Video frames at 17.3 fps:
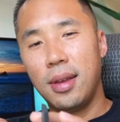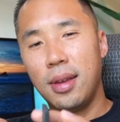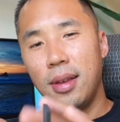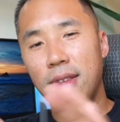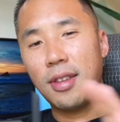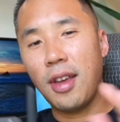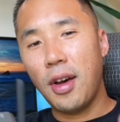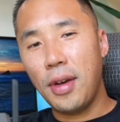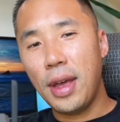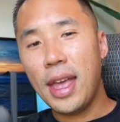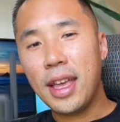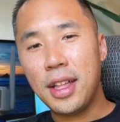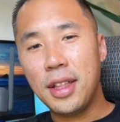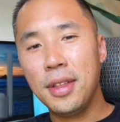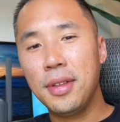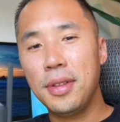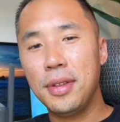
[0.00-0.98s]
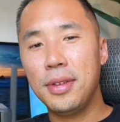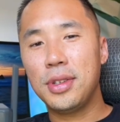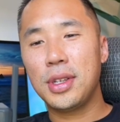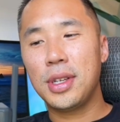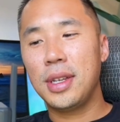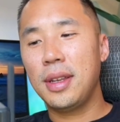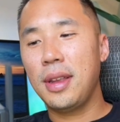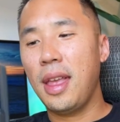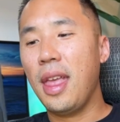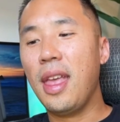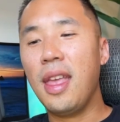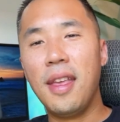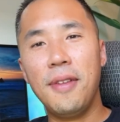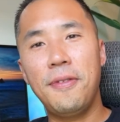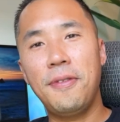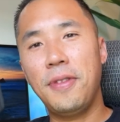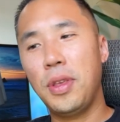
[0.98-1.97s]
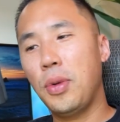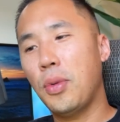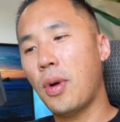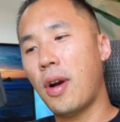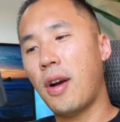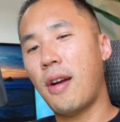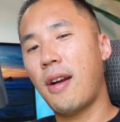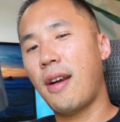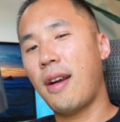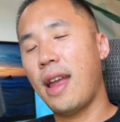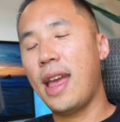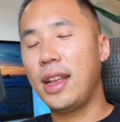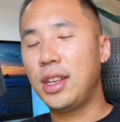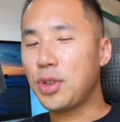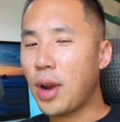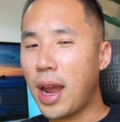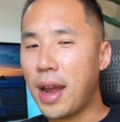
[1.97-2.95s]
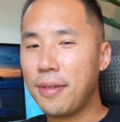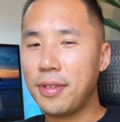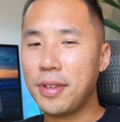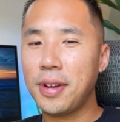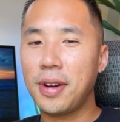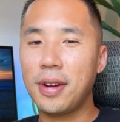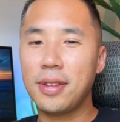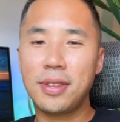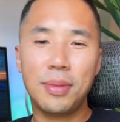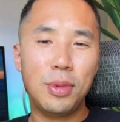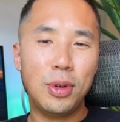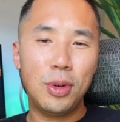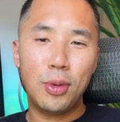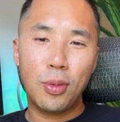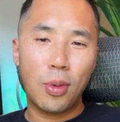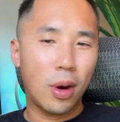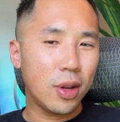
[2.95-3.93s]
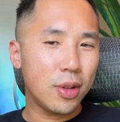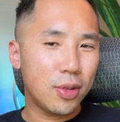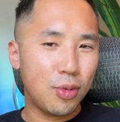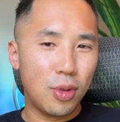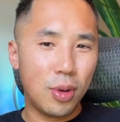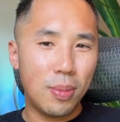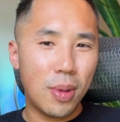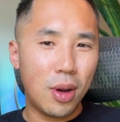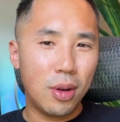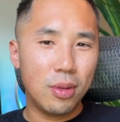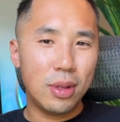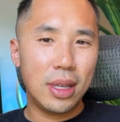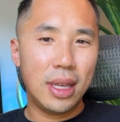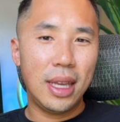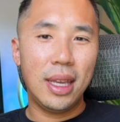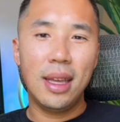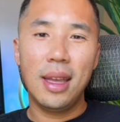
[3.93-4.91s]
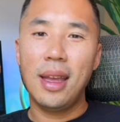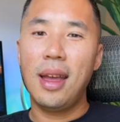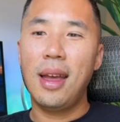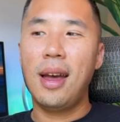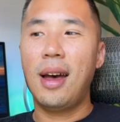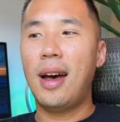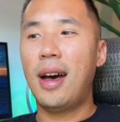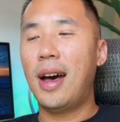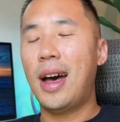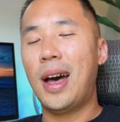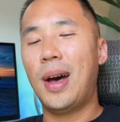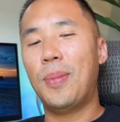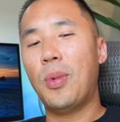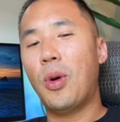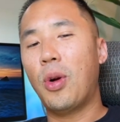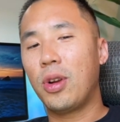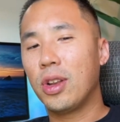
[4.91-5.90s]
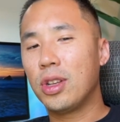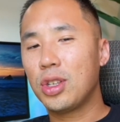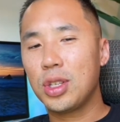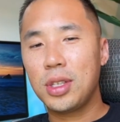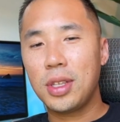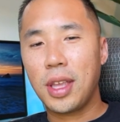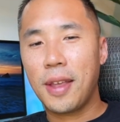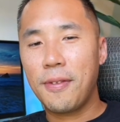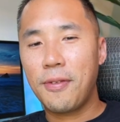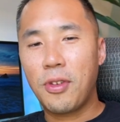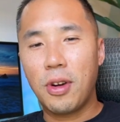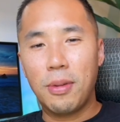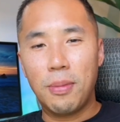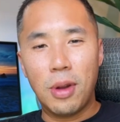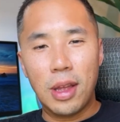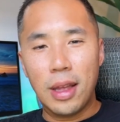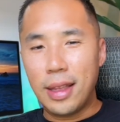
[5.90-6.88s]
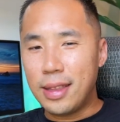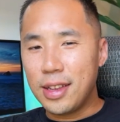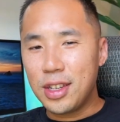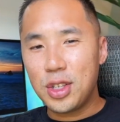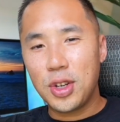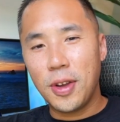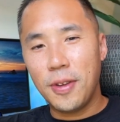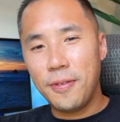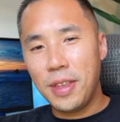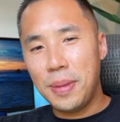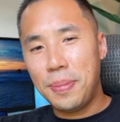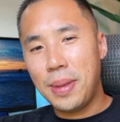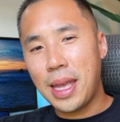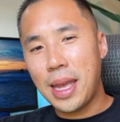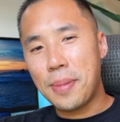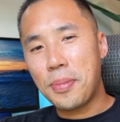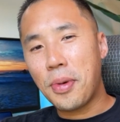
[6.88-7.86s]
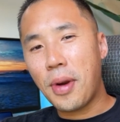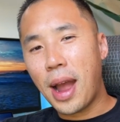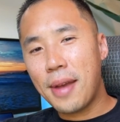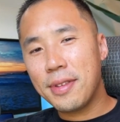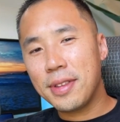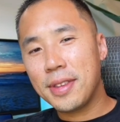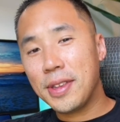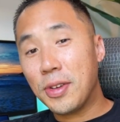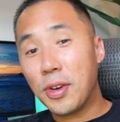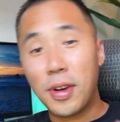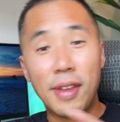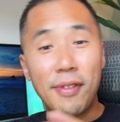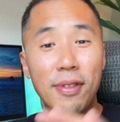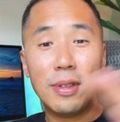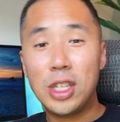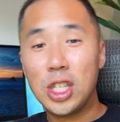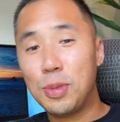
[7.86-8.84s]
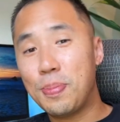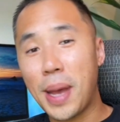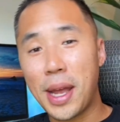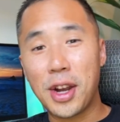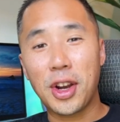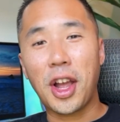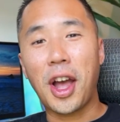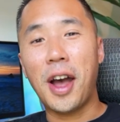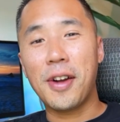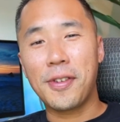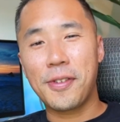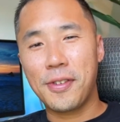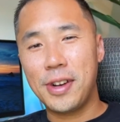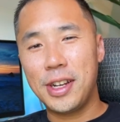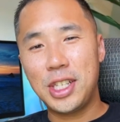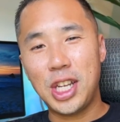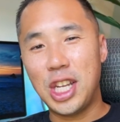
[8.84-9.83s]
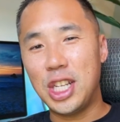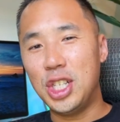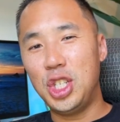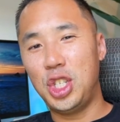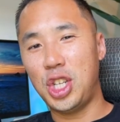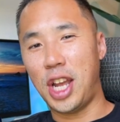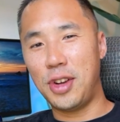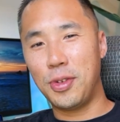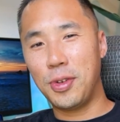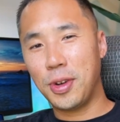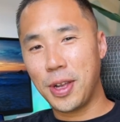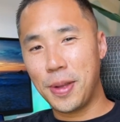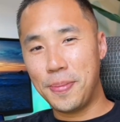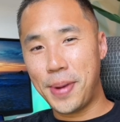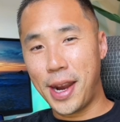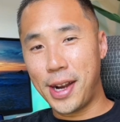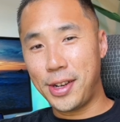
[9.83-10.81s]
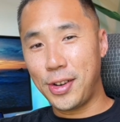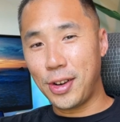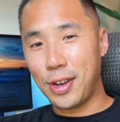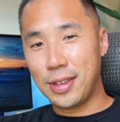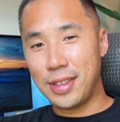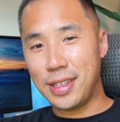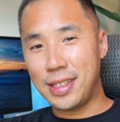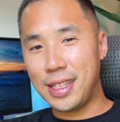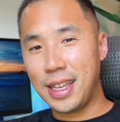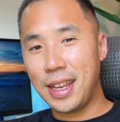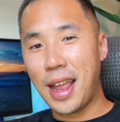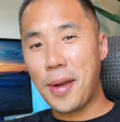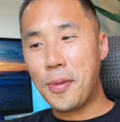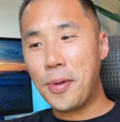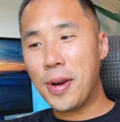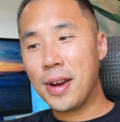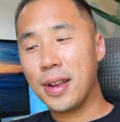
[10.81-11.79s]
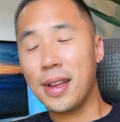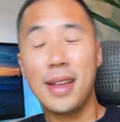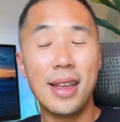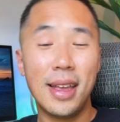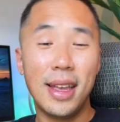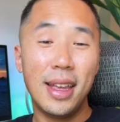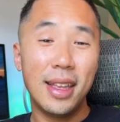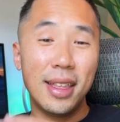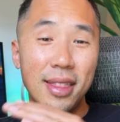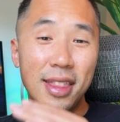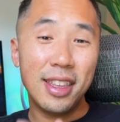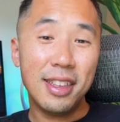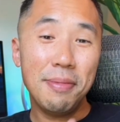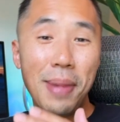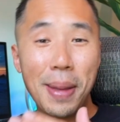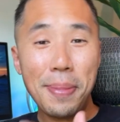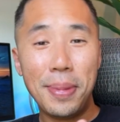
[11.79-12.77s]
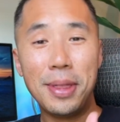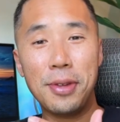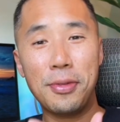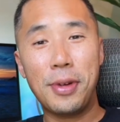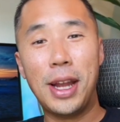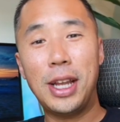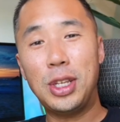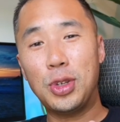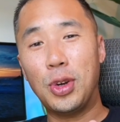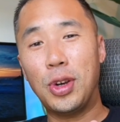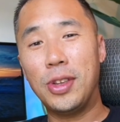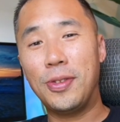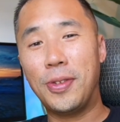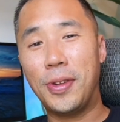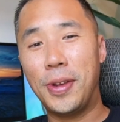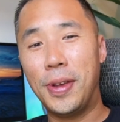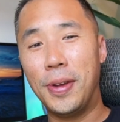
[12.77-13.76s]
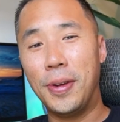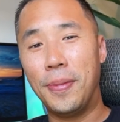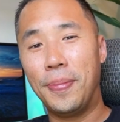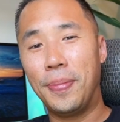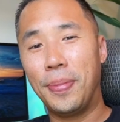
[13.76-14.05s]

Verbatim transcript: So, in conclusion, if you are a traveler, someone who works remotely, um, or you're just looking for additional VPN privacy or even just better coverage in general compared to your existing network, this might be the right choice for you.